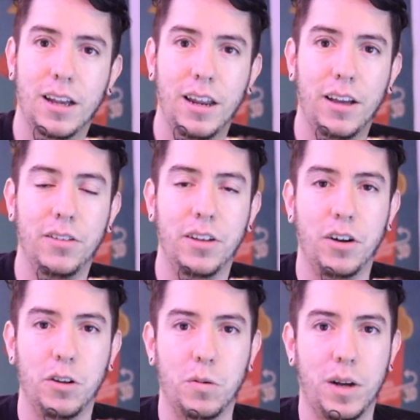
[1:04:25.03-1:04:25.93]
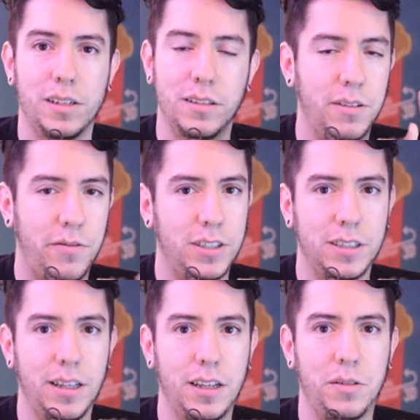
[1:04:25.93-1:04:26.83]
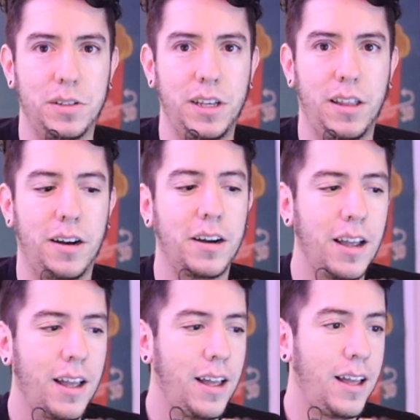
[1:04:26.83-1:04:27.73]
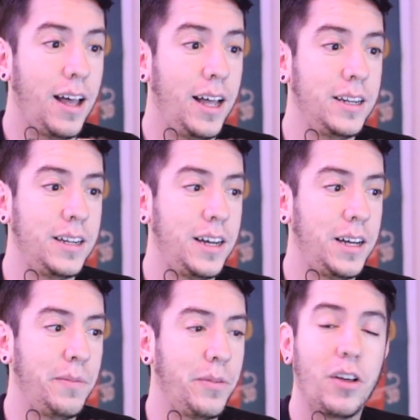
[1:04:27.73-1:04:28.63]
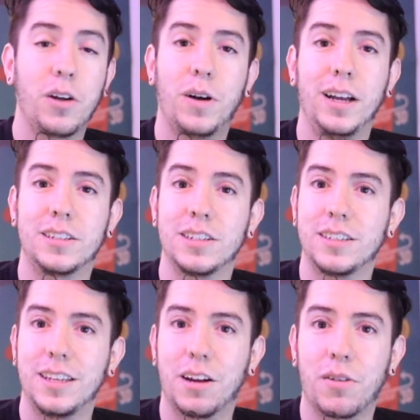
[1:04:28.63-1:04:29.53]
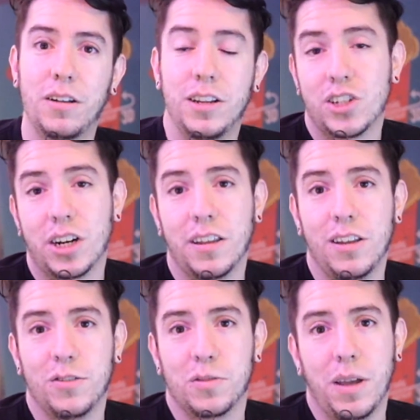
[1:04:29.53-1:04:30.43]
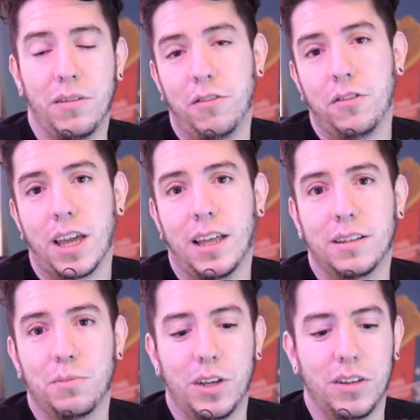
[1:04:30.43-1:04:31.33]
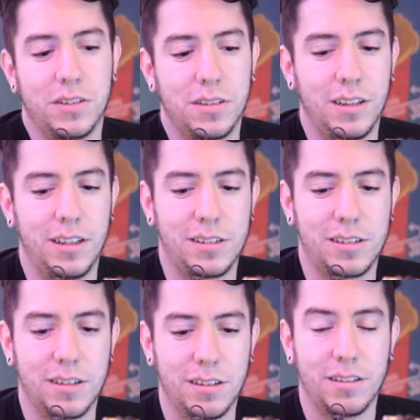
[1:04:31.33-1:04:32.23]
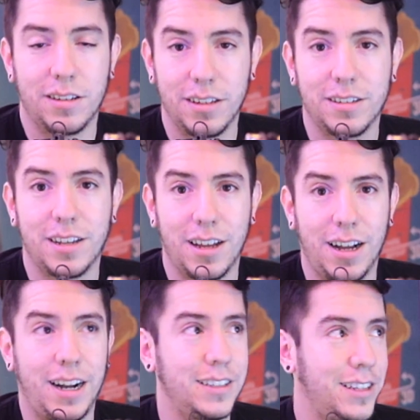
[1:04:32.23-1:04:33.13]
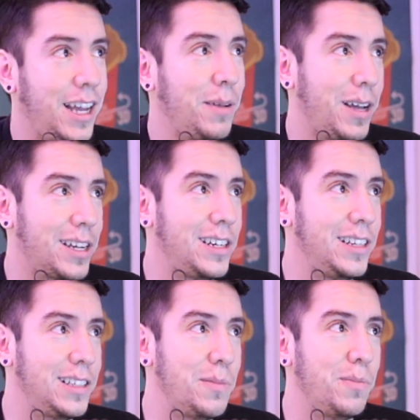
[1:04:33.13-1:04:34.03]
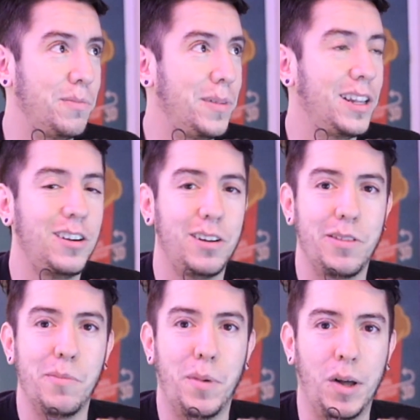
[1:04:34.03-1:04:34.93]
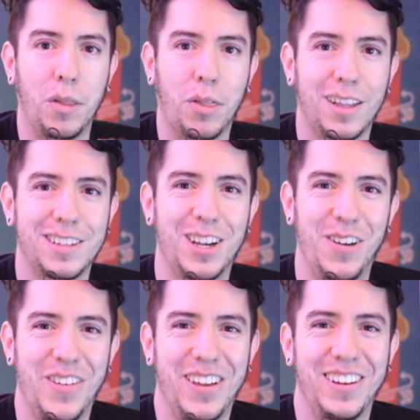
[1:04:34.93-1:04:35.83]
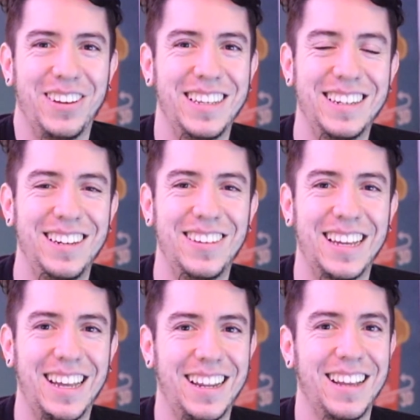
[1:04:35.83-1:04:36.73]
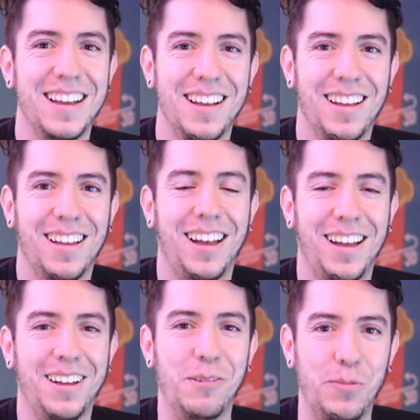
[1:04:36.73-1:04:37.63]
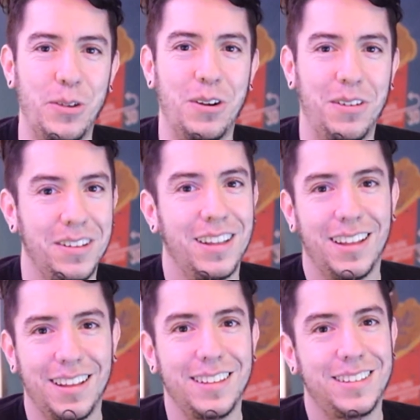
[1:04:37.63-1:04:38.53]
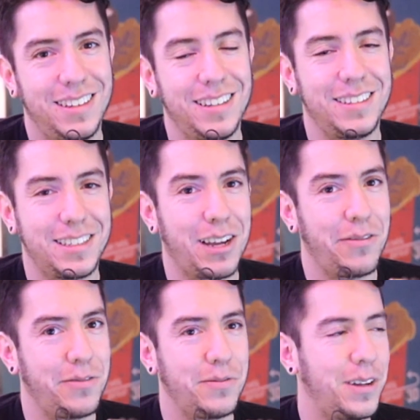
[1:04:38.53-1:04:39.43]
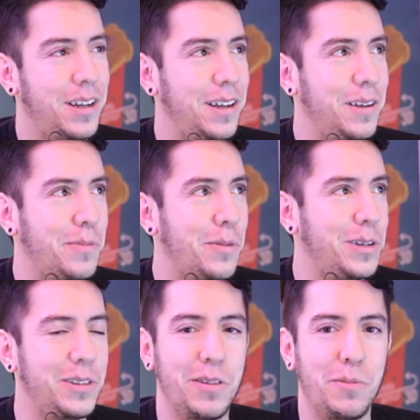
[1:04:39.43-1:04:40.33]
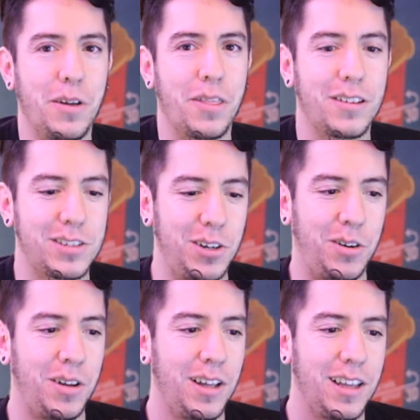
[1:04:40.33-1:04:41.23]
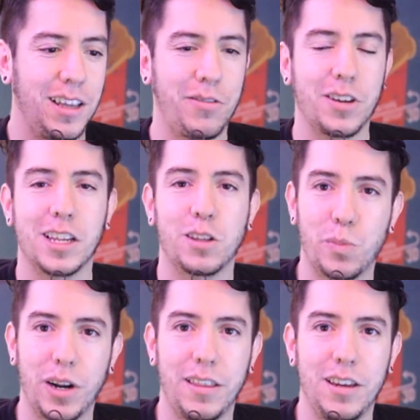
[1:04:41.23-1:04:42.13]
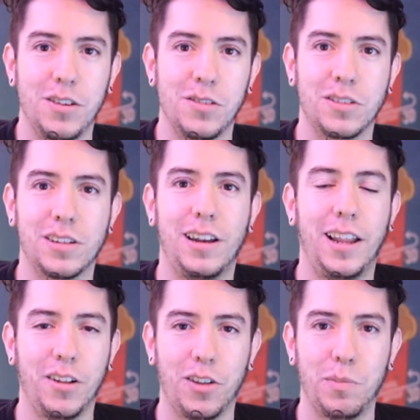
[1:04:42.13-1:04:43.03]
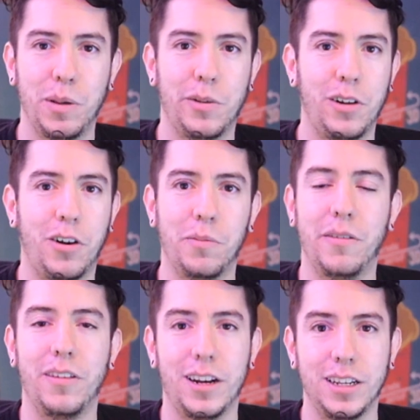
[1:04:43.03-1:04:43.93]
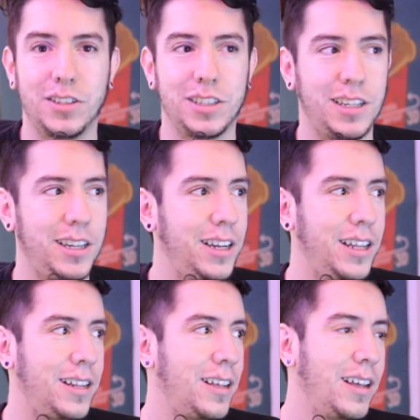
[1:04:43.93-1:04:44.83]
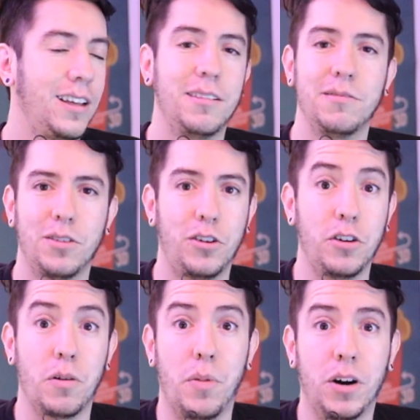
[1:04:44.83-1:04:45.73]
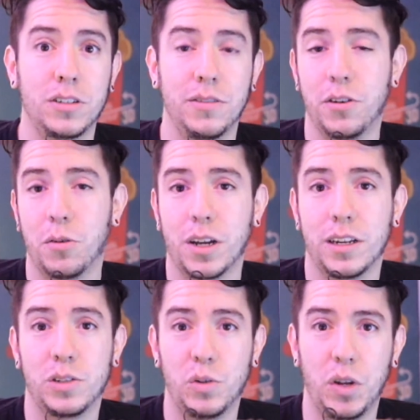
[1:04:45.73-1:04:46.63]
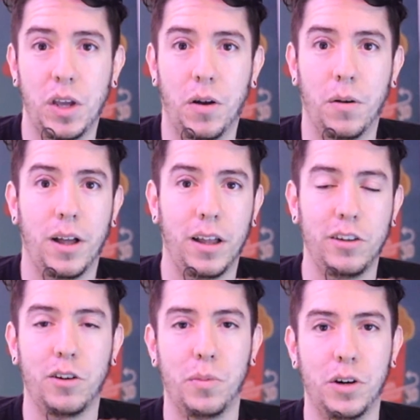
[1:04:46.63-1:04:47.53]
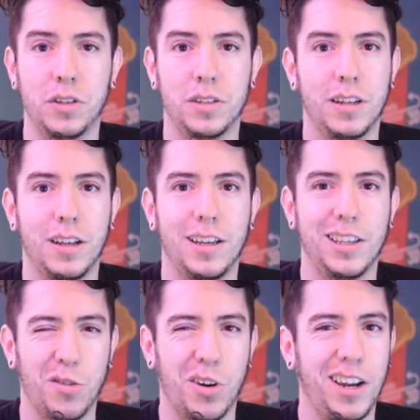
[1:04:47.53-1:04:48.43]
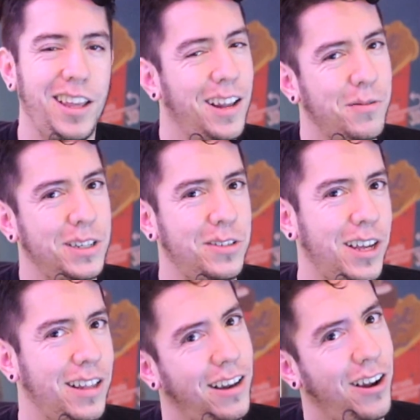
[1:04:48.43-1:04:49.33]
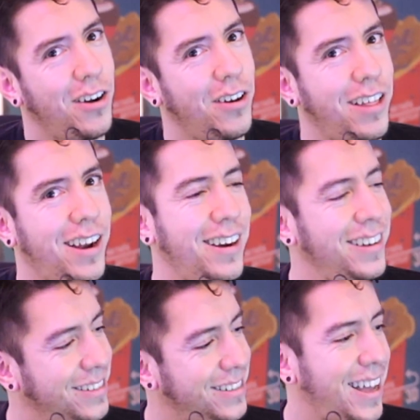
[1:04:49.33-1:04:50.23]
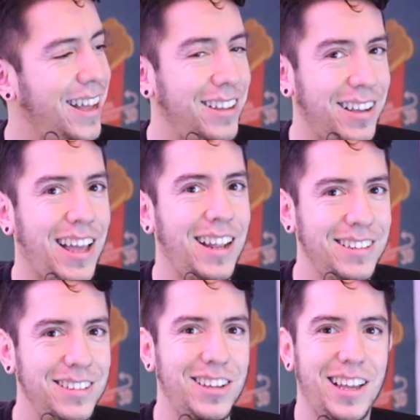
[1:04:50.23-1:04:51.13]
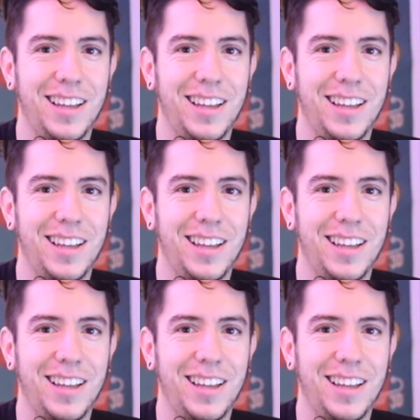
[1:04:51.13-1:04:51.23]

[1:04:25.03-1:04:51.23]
and click on the code quest. It's the first thing you'll see there. And otherwise, just stick around and share the news maybe if you can't, because it's a hard time. Actually, it's the middle of the month, so maybe you don't even get you know, it's a tough moment of the month. So if you can spread the news, let other people know, maybe they're interested in it. Or your boss, if you work at a studio and your boss is greedy and wants to get the logo there, yeah, you can